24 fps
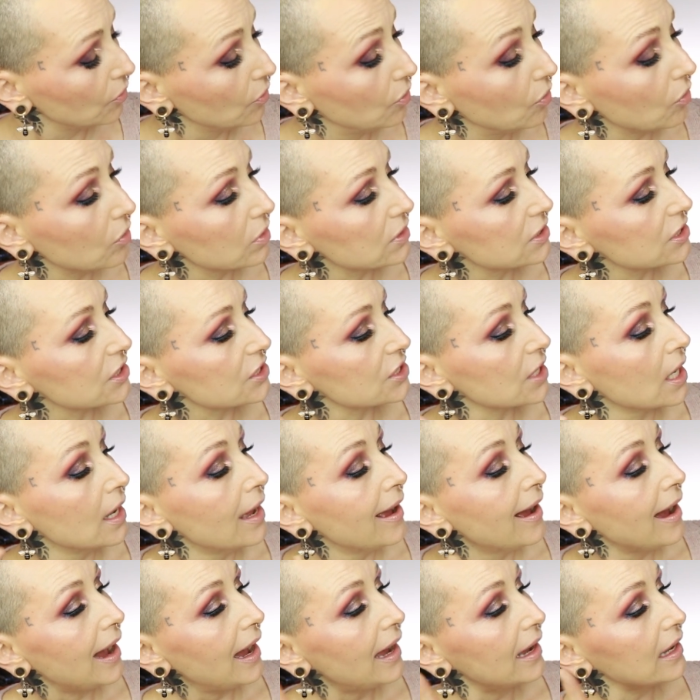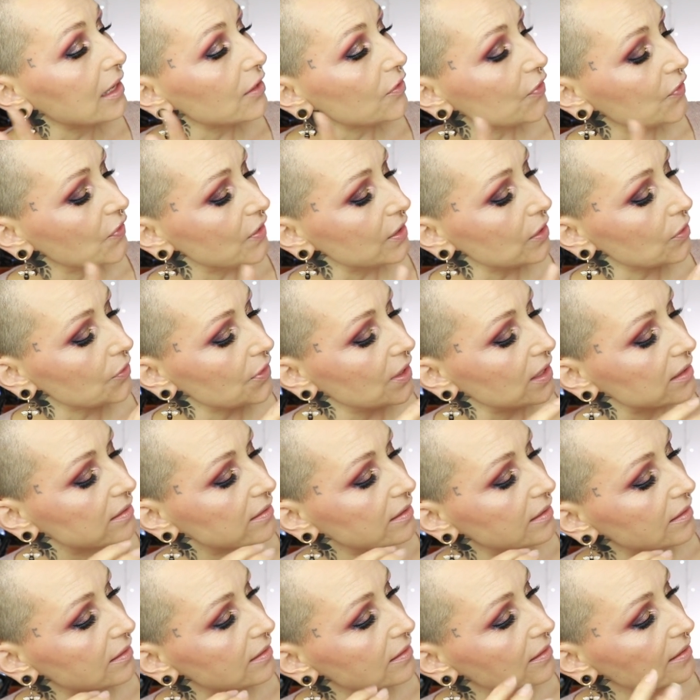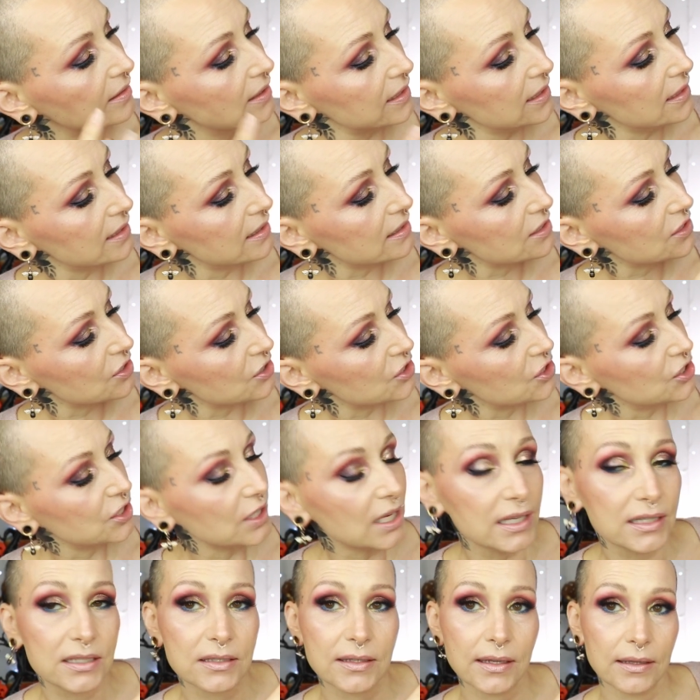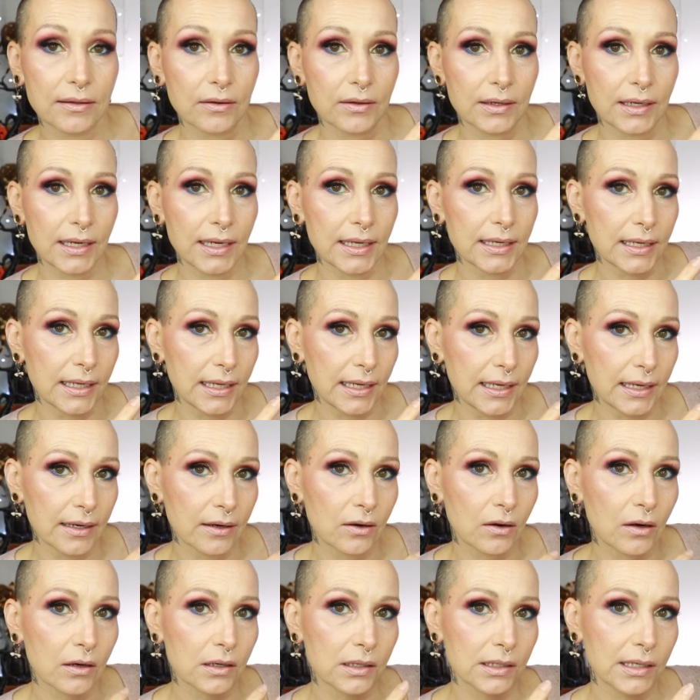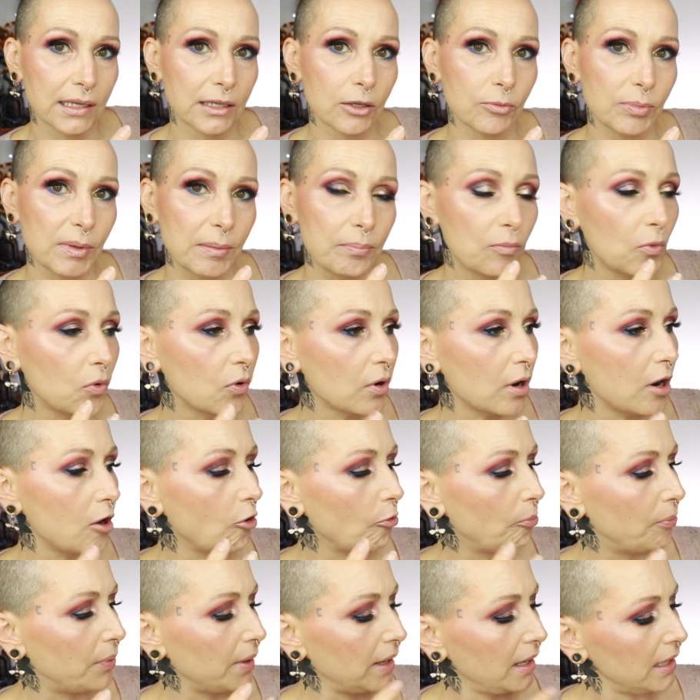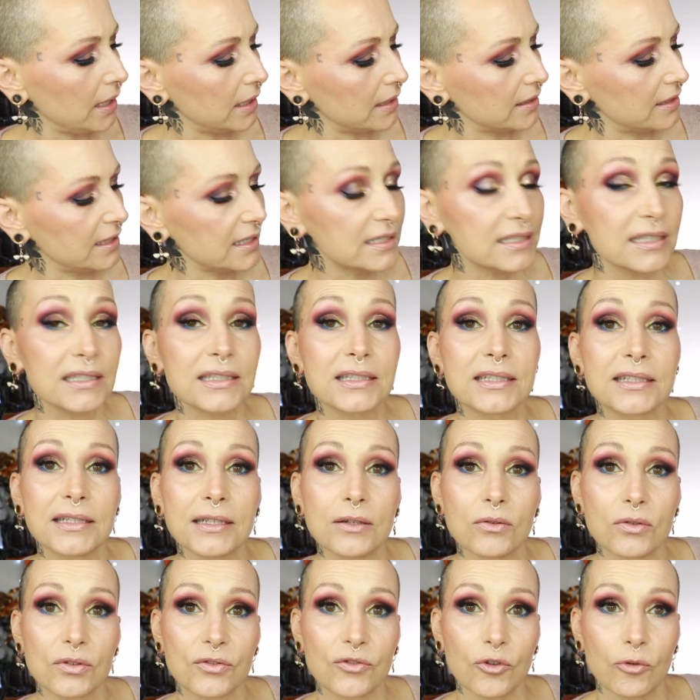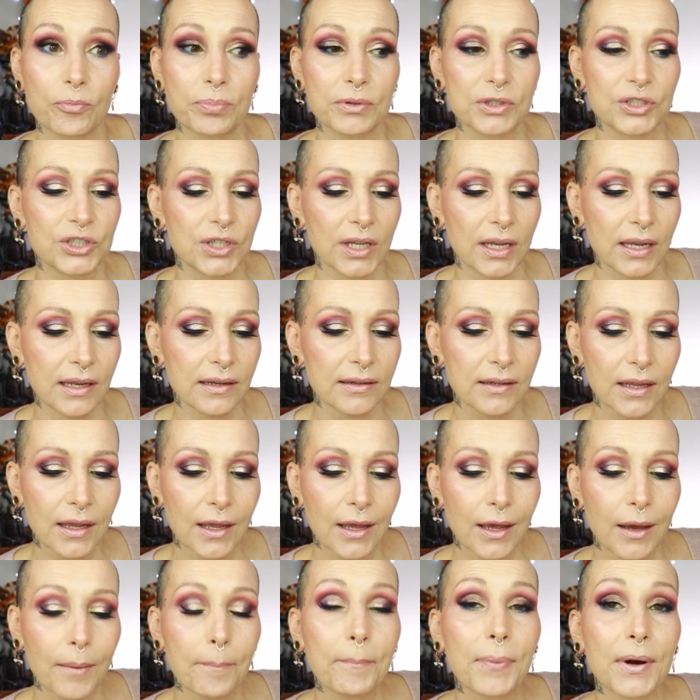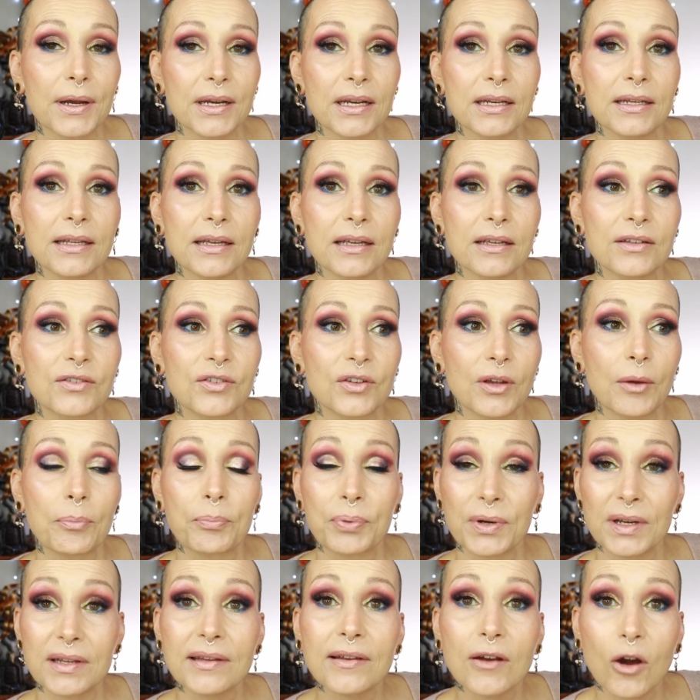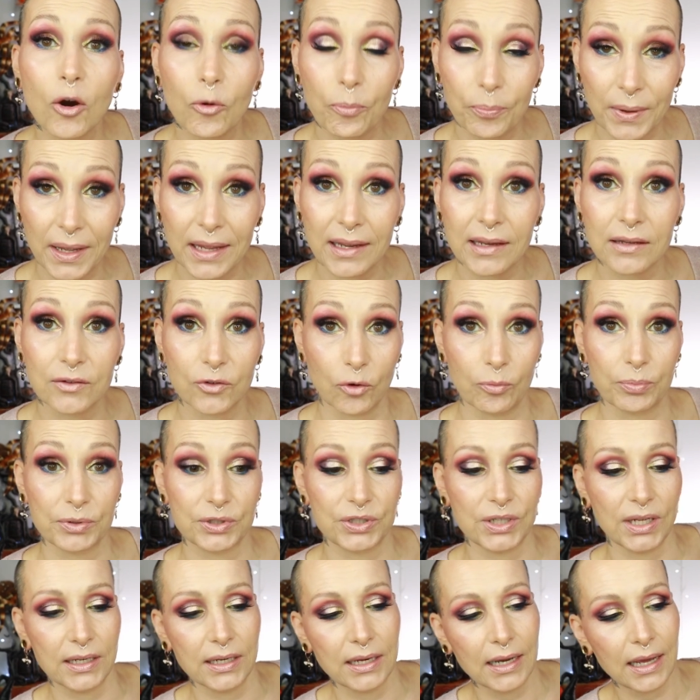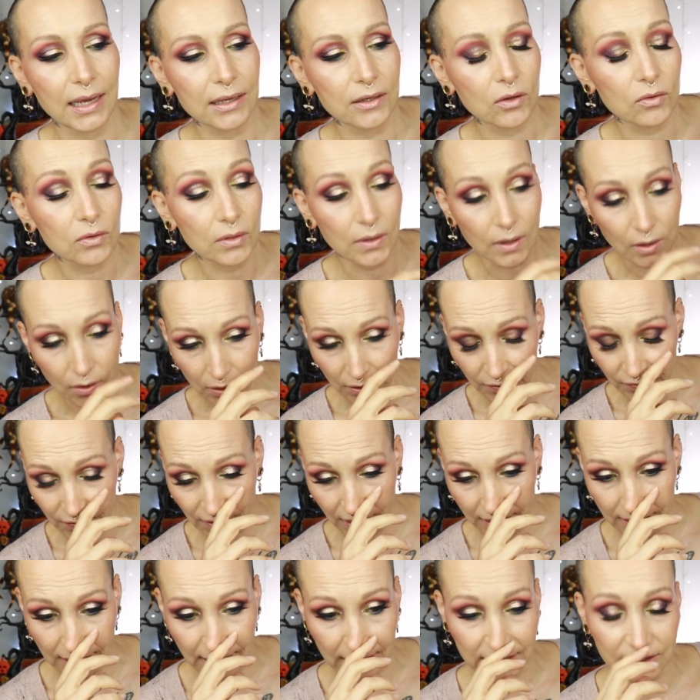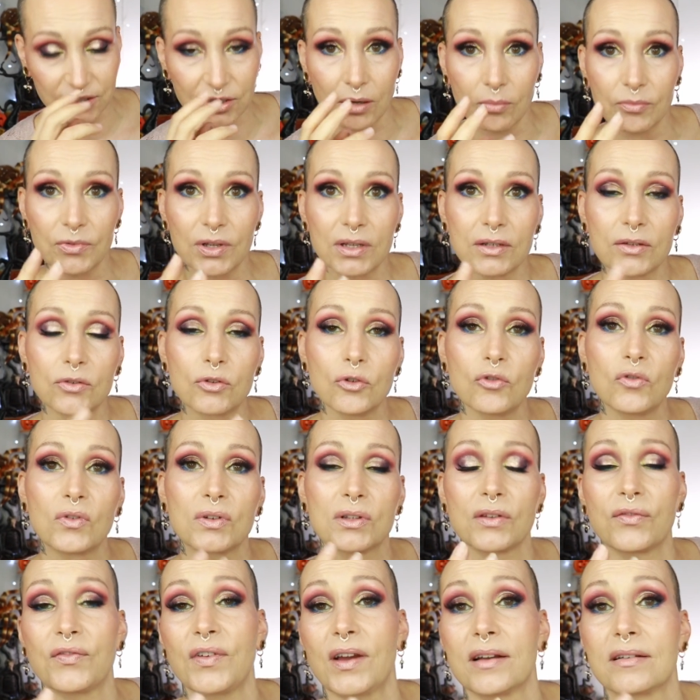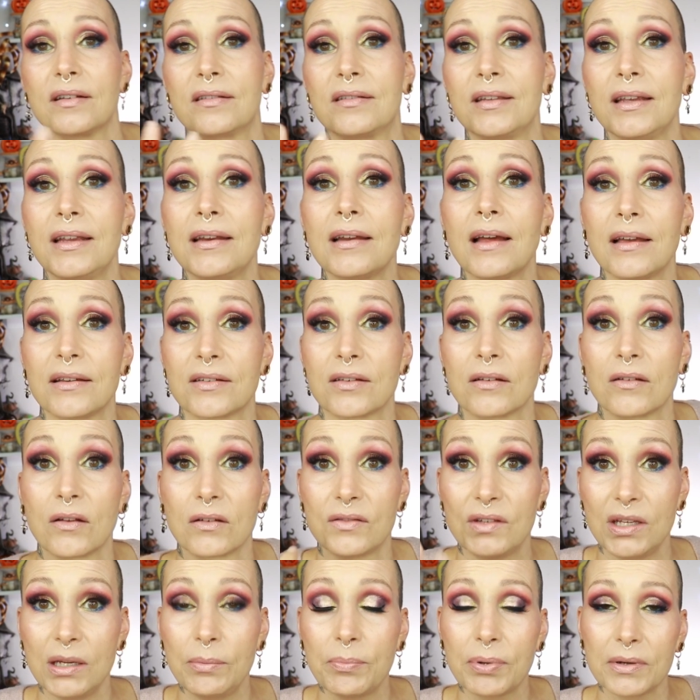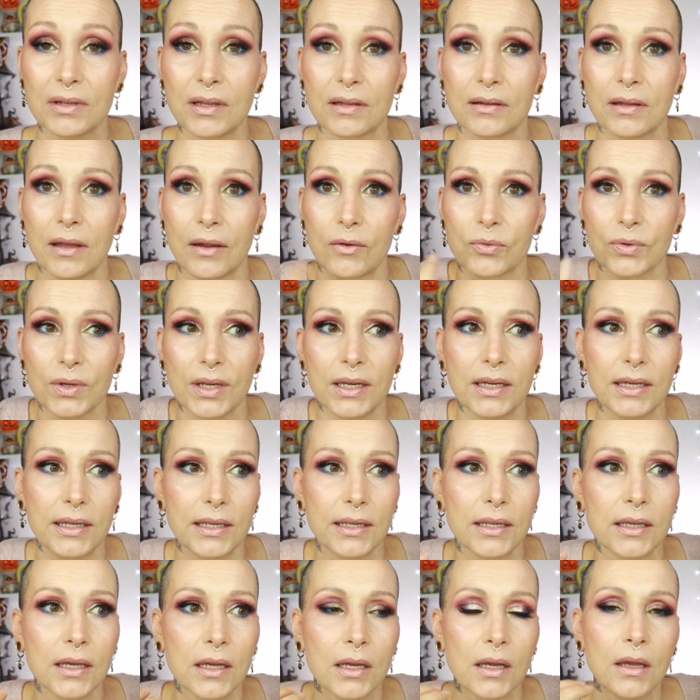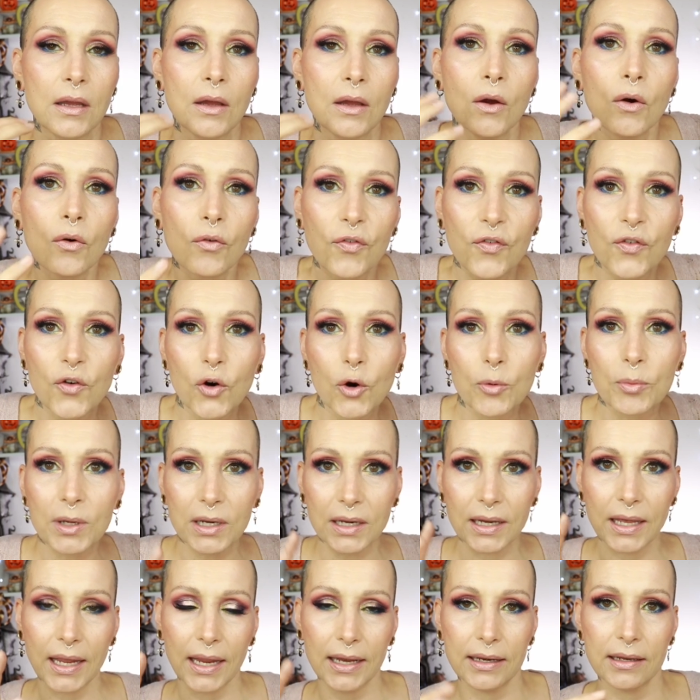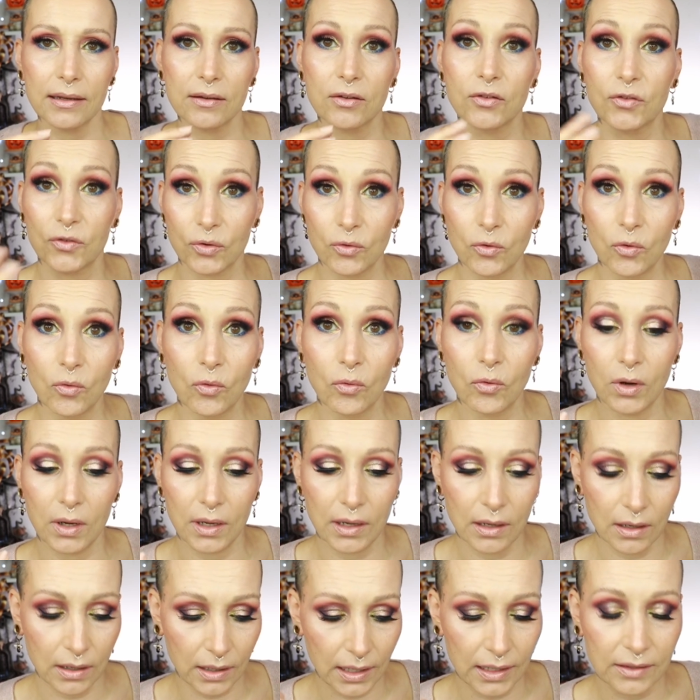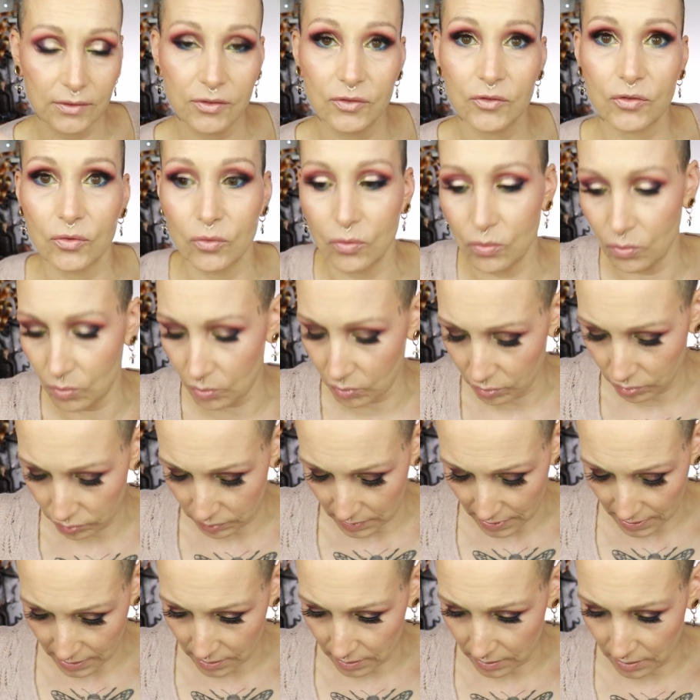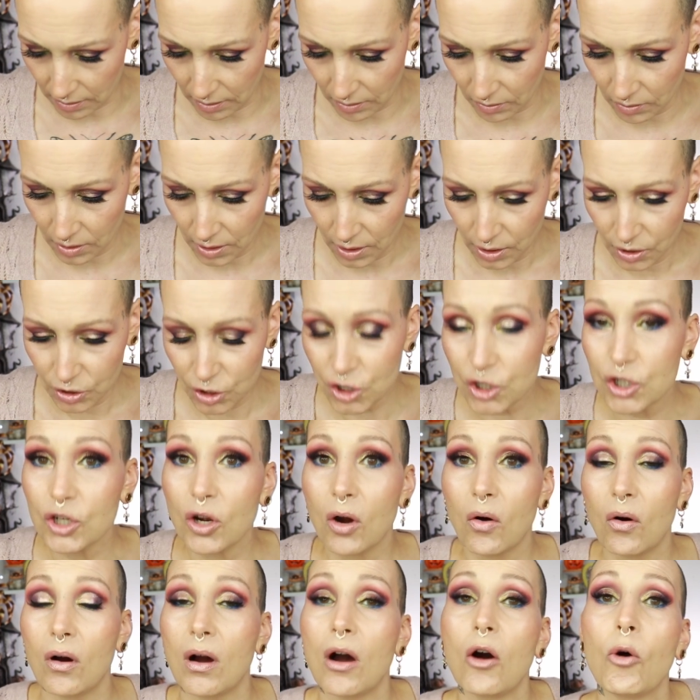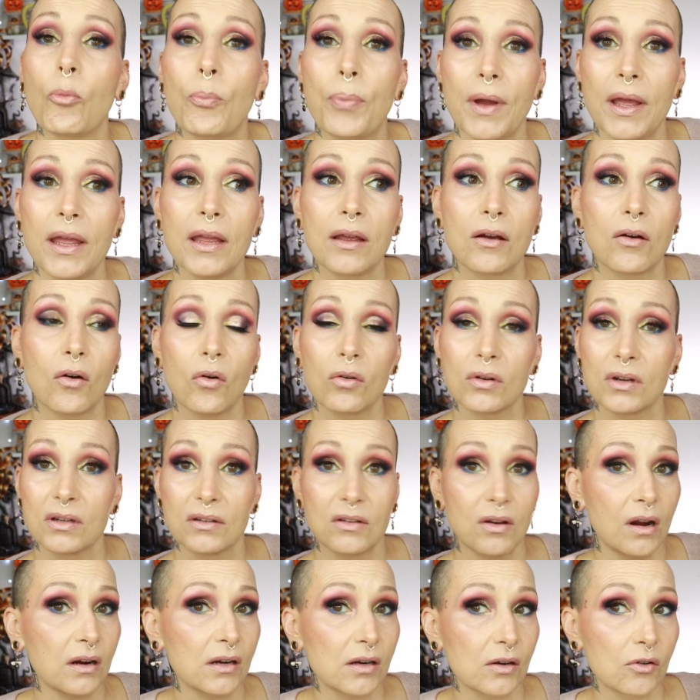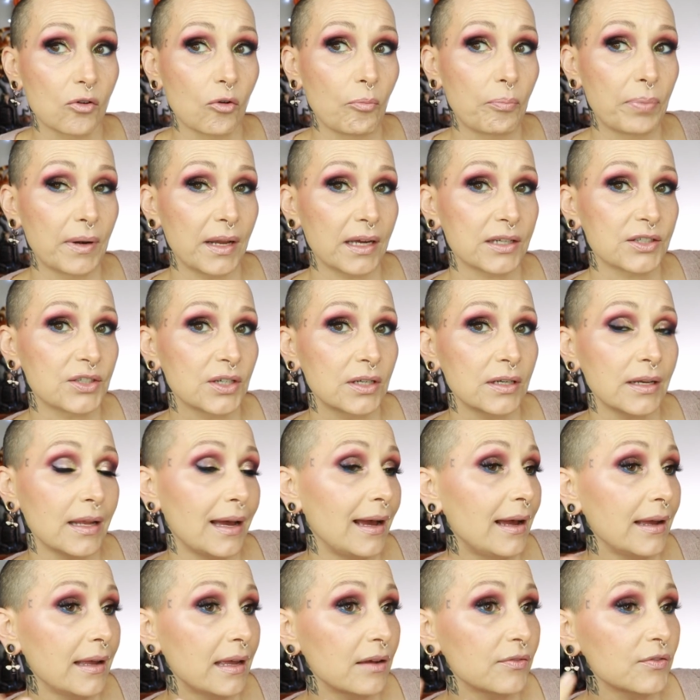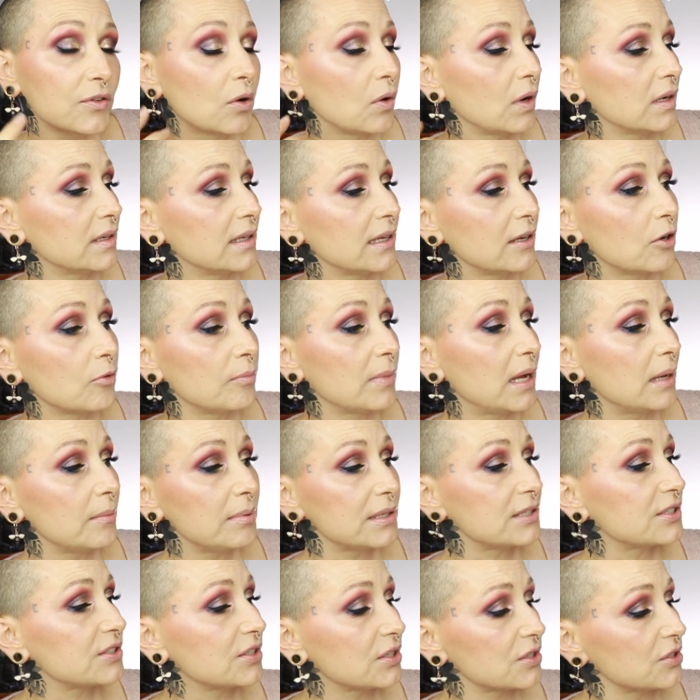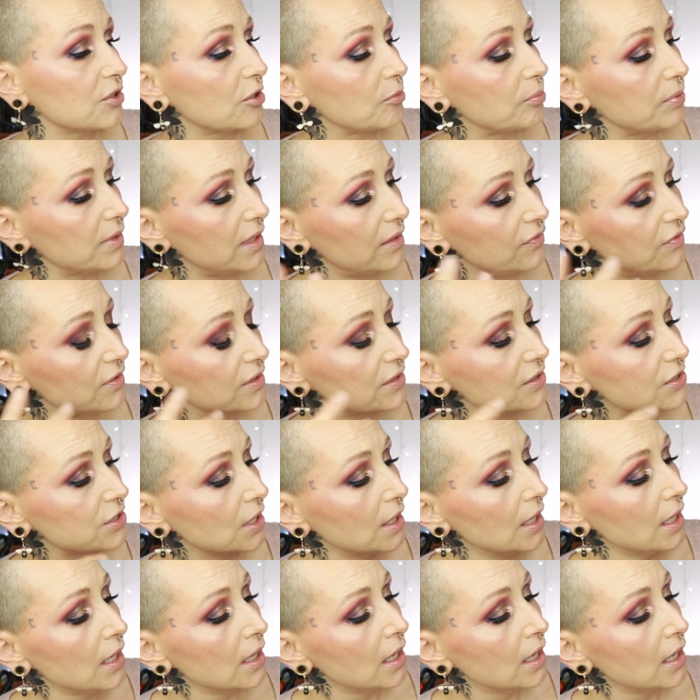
gorgeous. I feel that these shades that are in here are a little bit more opaque. This is still a topper shade, but it is a pretty opaque topper shade. And I don't know if that has something to do with the fact that Tina is a lot deeper, that they really formulated to uh, it to I don't know, show opaque on a darker complexion. I have no idea. Maybe it's just her preference.